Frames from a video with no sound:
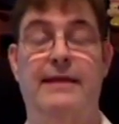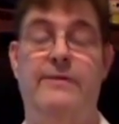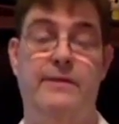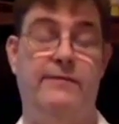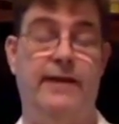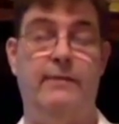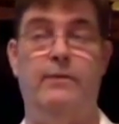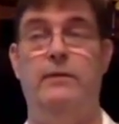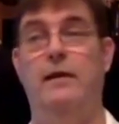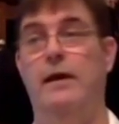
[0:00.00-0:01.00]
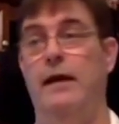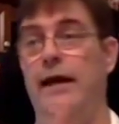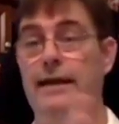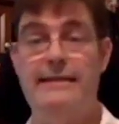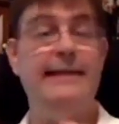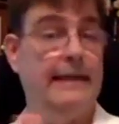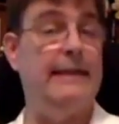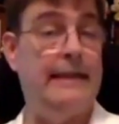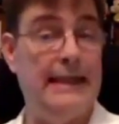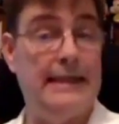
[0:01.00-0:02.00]
if it's available
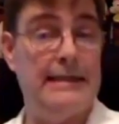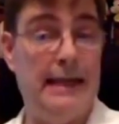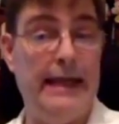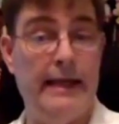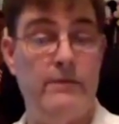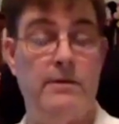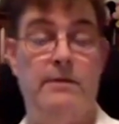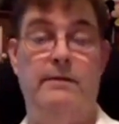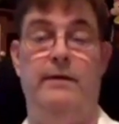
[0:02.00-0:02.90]
until it gets announced.